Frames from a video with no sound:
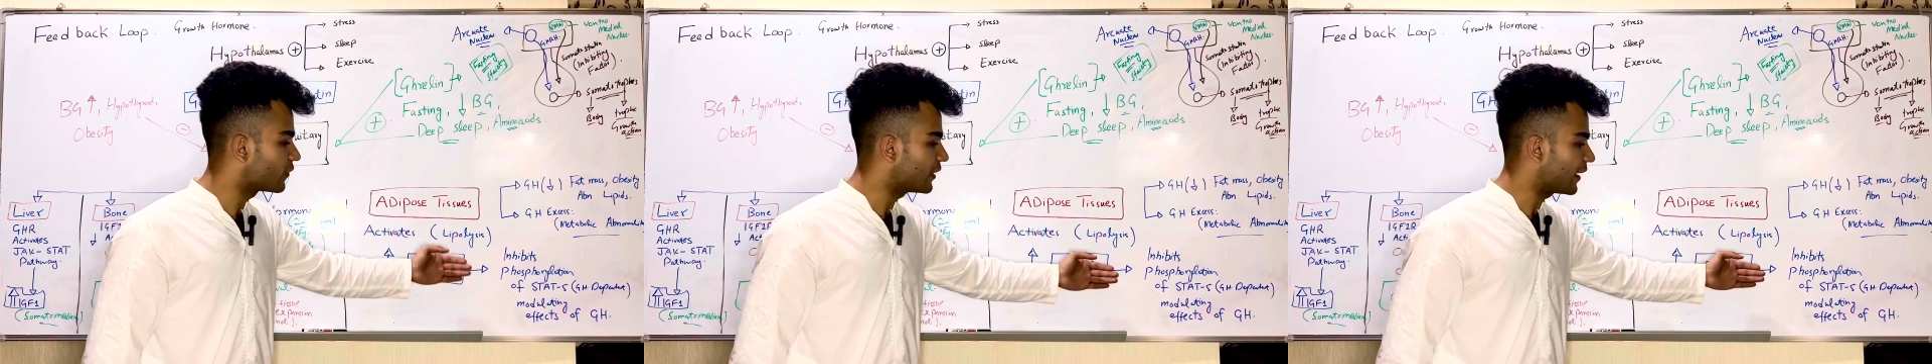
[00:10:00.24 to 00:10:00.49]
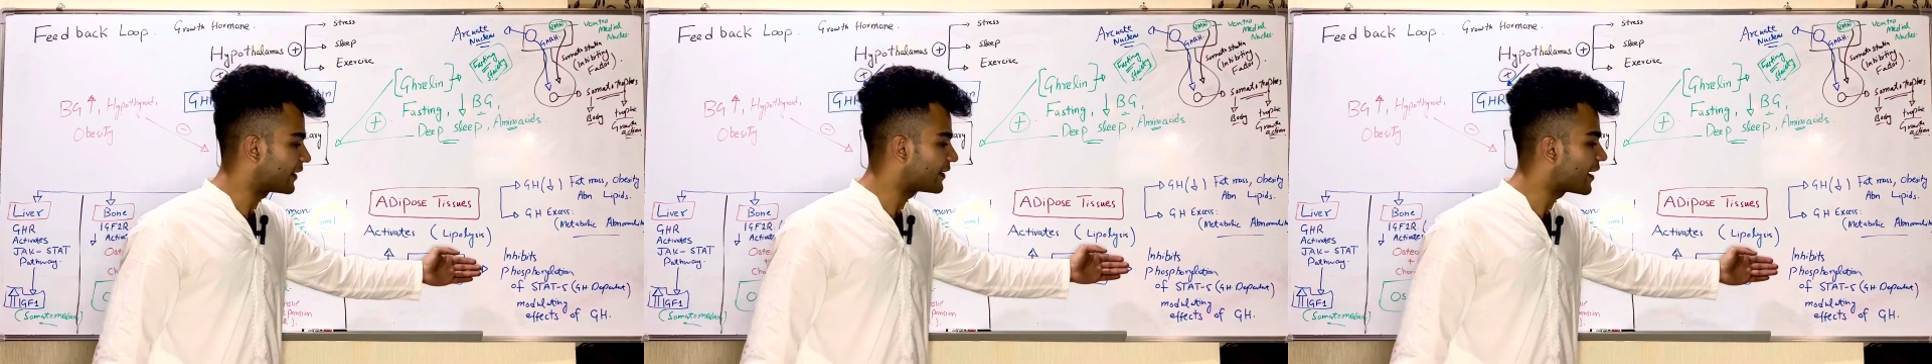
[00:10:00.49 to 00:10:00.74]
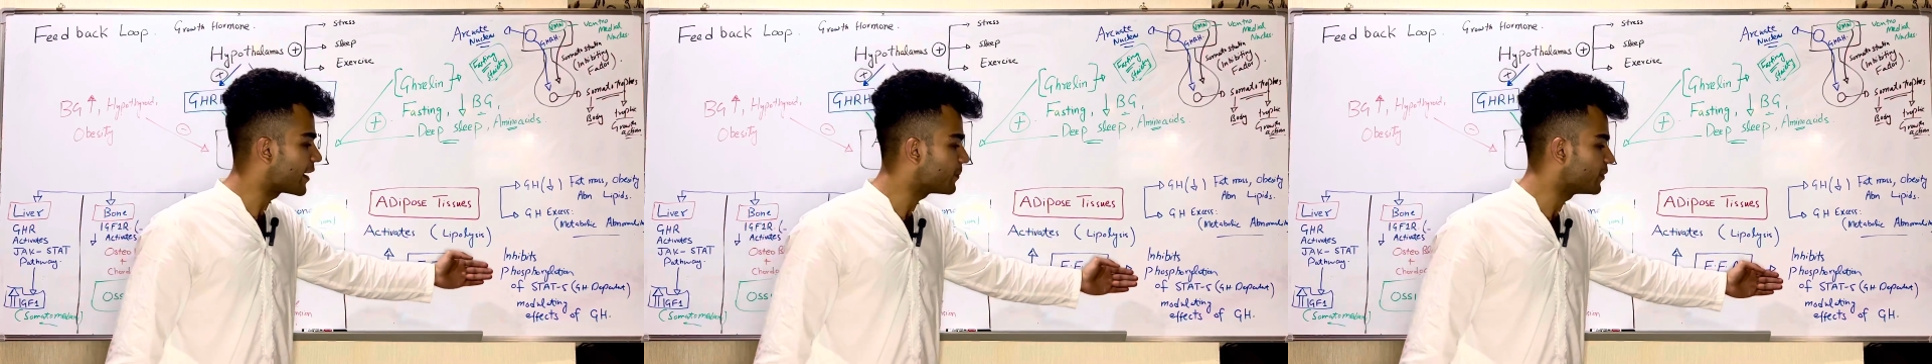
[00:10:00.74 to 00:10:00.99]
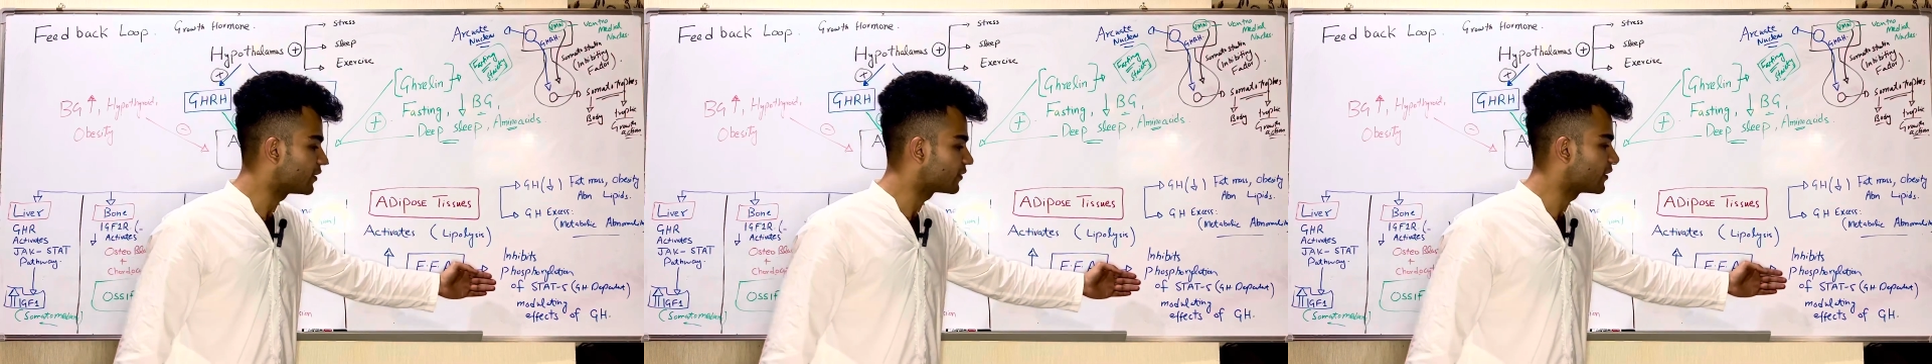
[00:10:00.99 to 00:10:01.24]
will
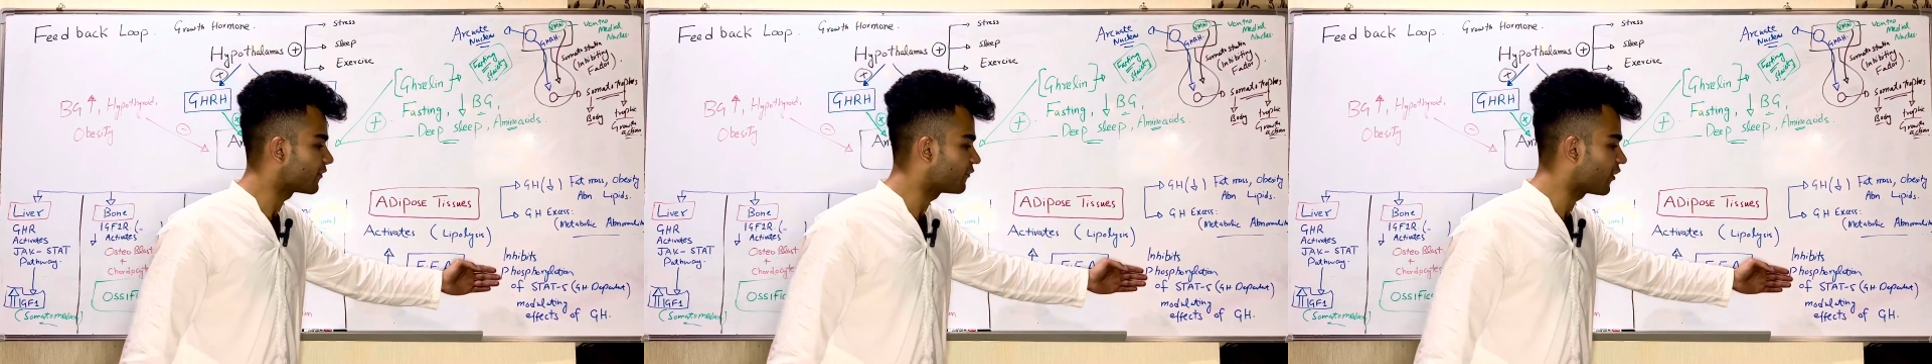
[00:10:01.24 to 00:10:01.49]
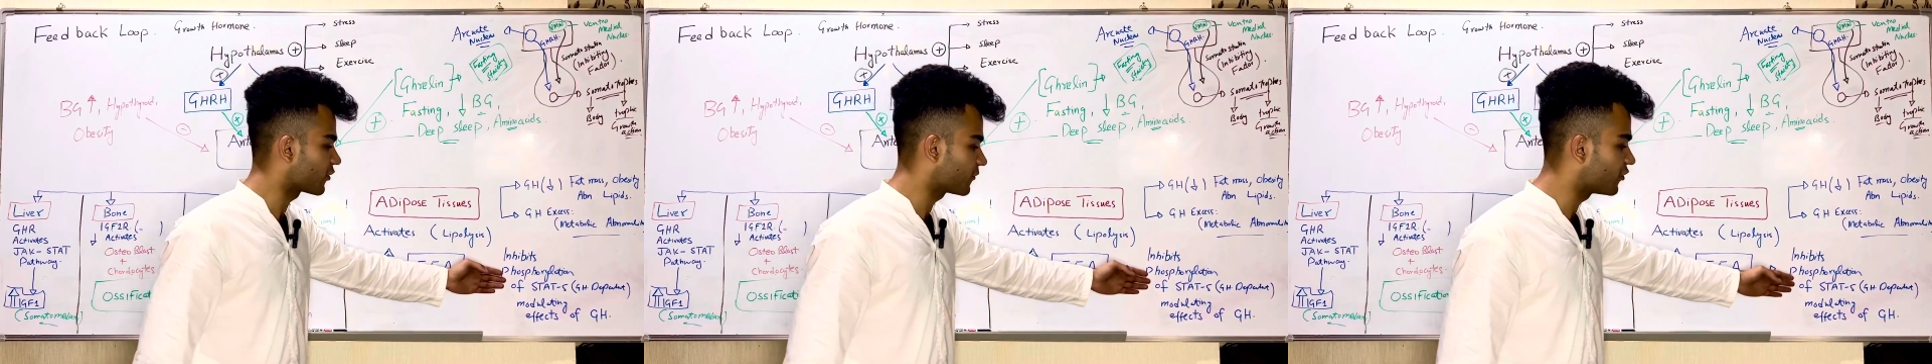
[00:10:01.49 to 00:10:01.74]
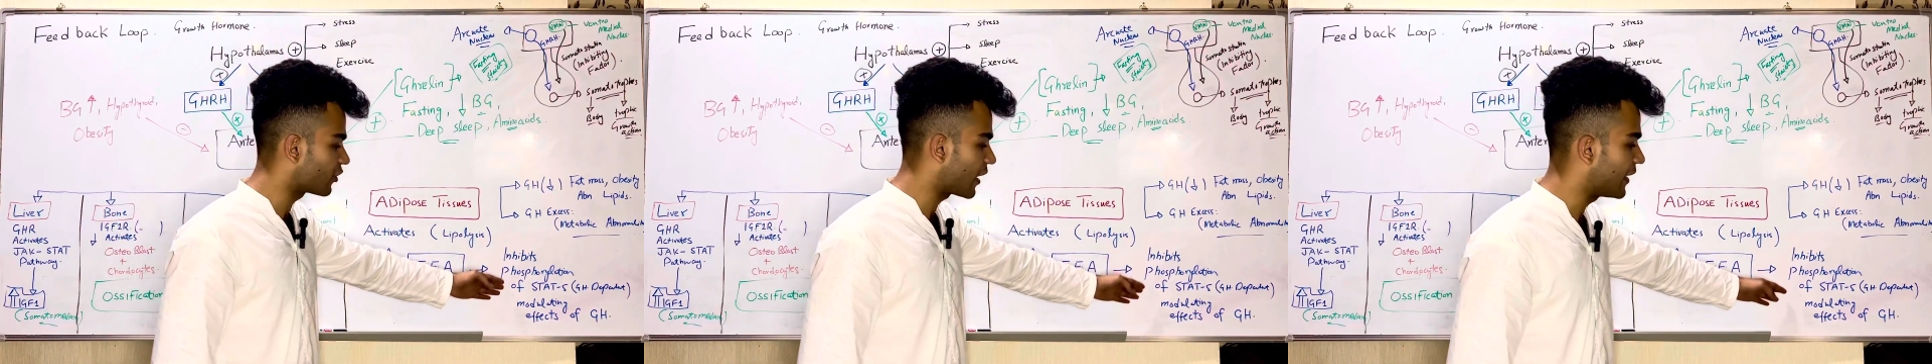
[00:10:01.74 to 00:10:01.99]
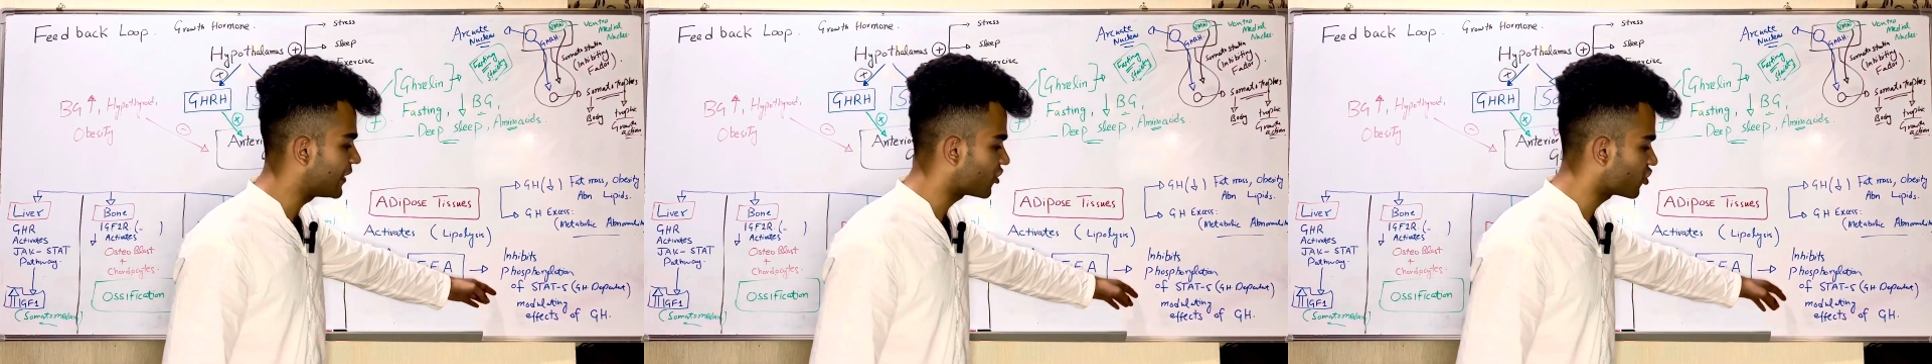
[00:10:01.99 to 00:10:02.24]
inhibit the
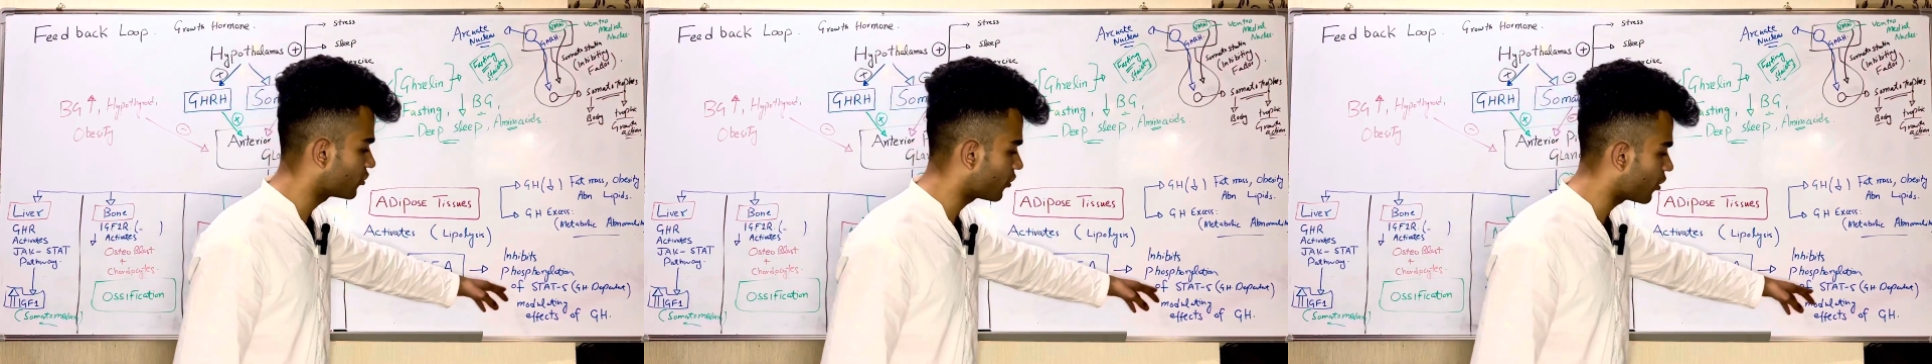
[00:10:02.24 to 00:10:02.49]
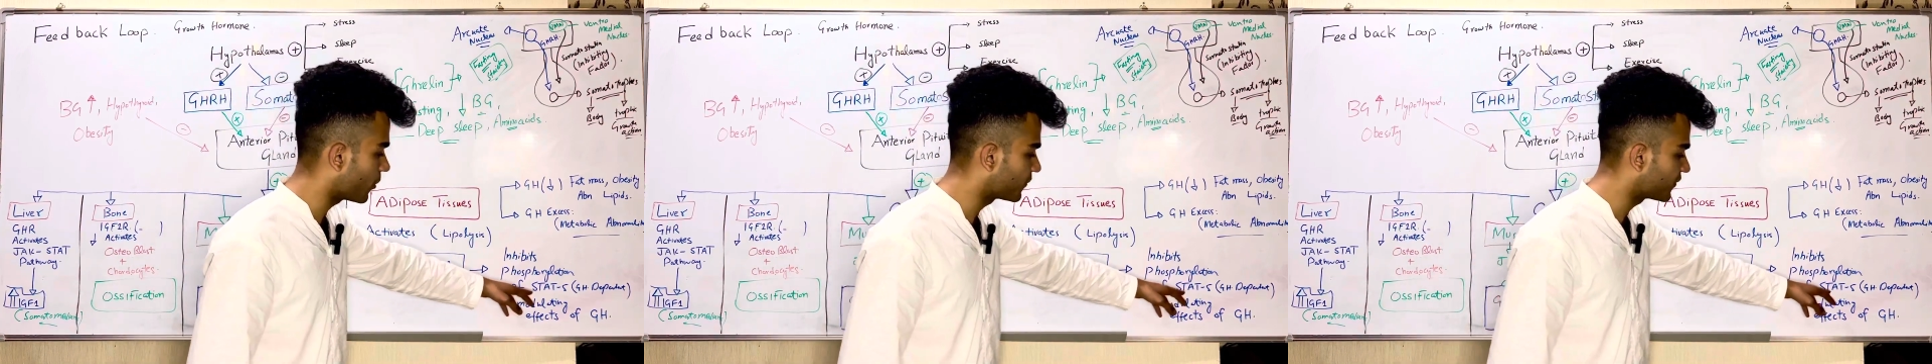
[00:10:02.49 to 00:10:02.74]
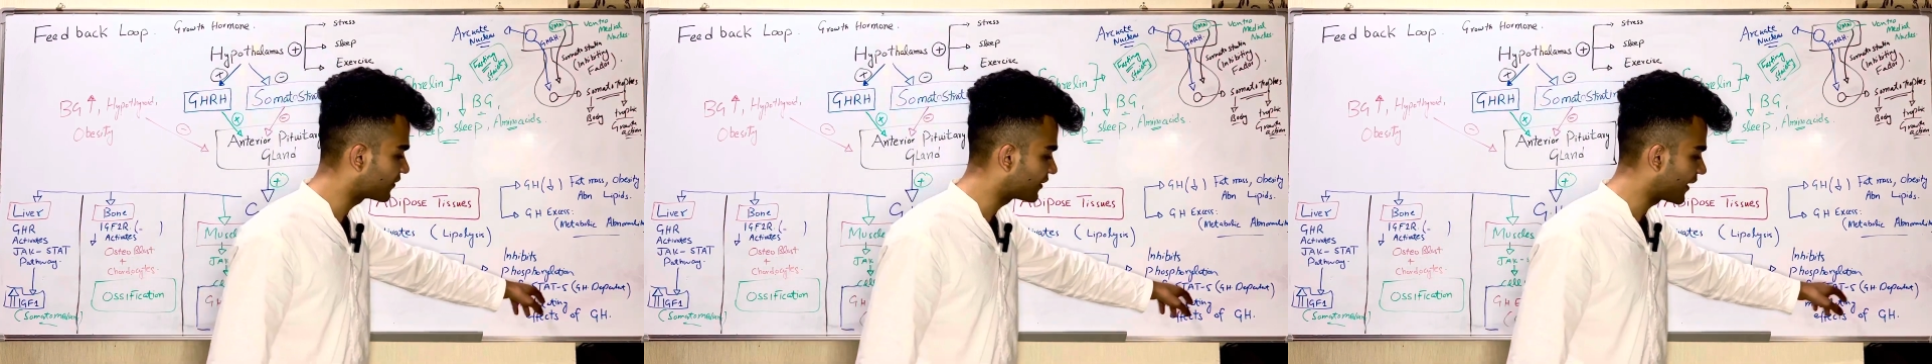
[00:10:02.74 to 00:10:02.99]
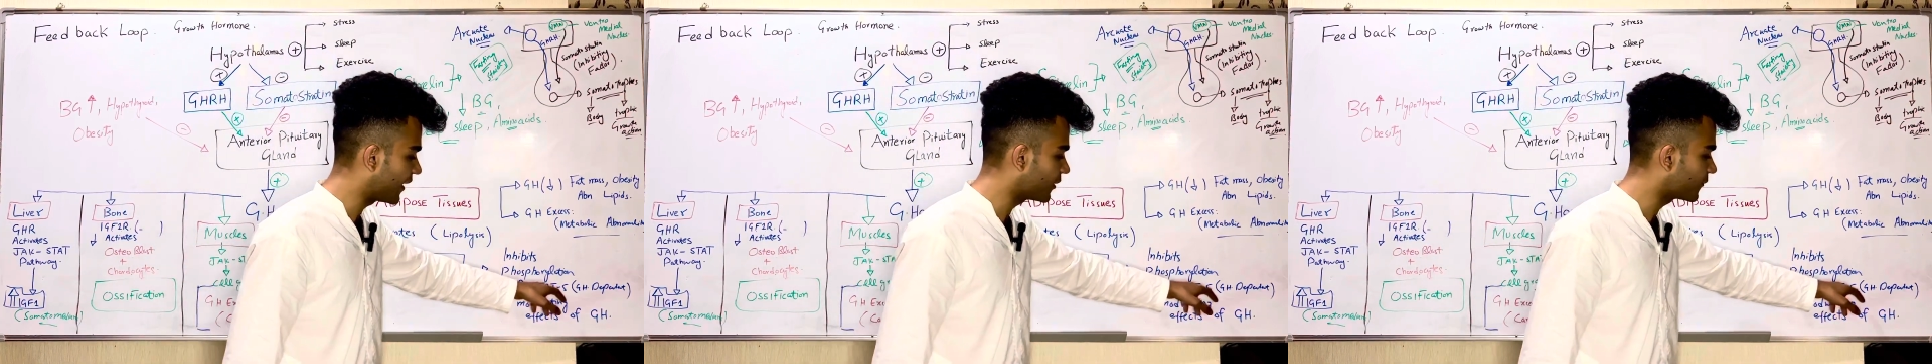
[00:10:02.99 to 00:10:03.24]
phosphorylation of
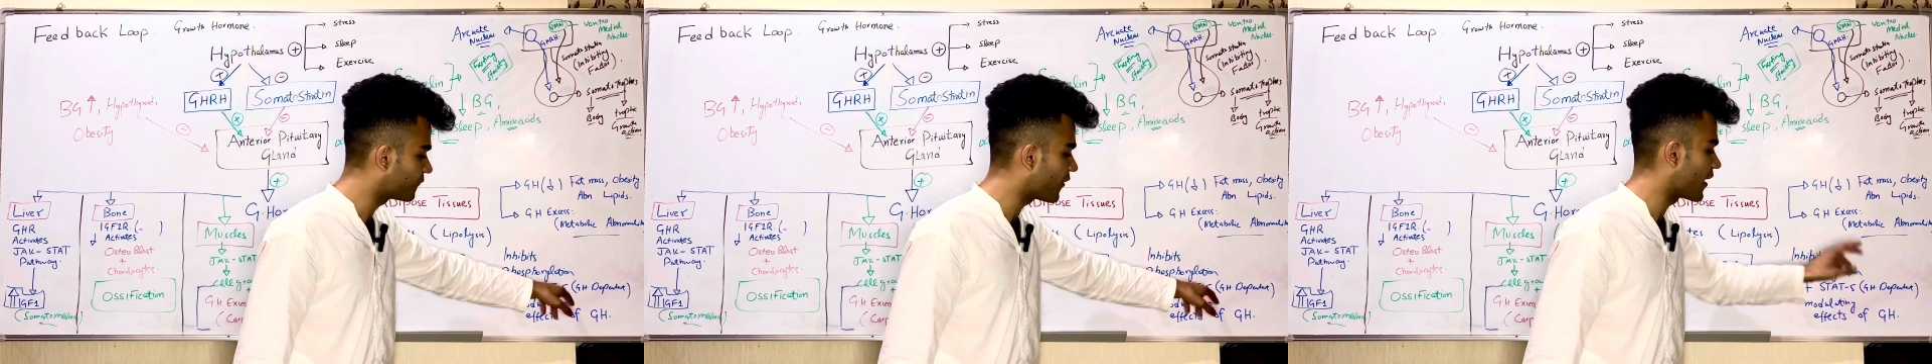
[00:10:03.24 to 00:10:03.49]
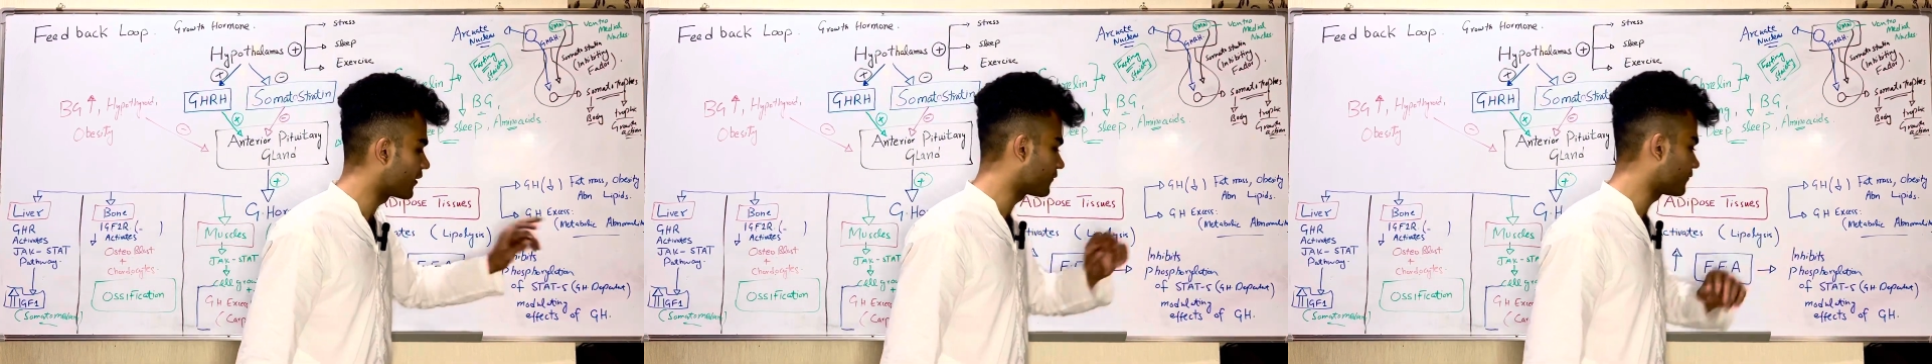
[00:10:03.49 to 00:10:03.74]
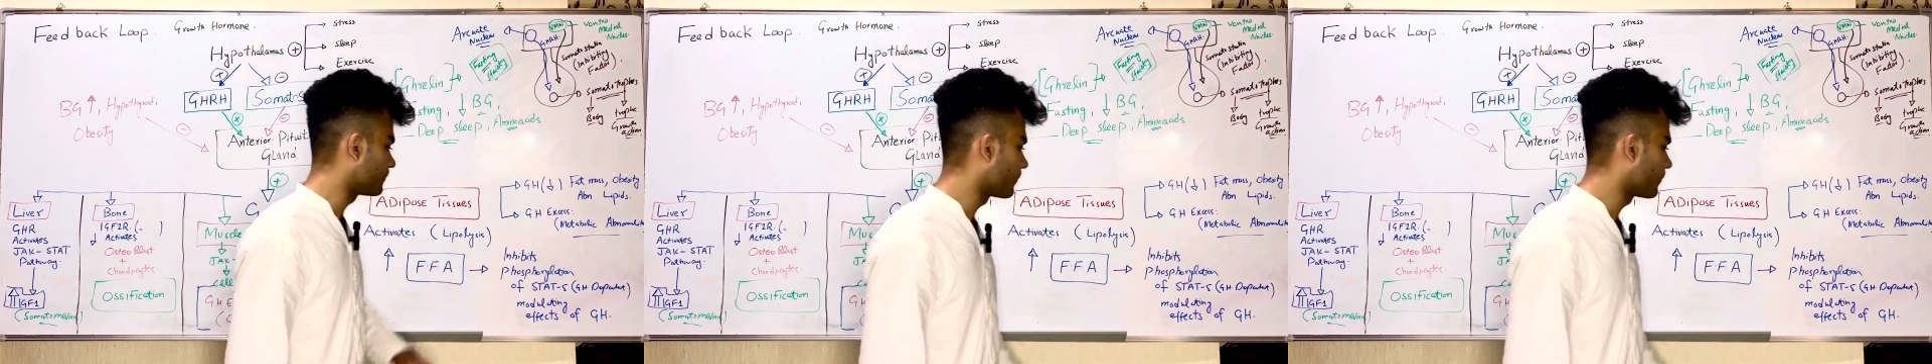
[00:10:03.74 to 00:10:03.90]
state 5.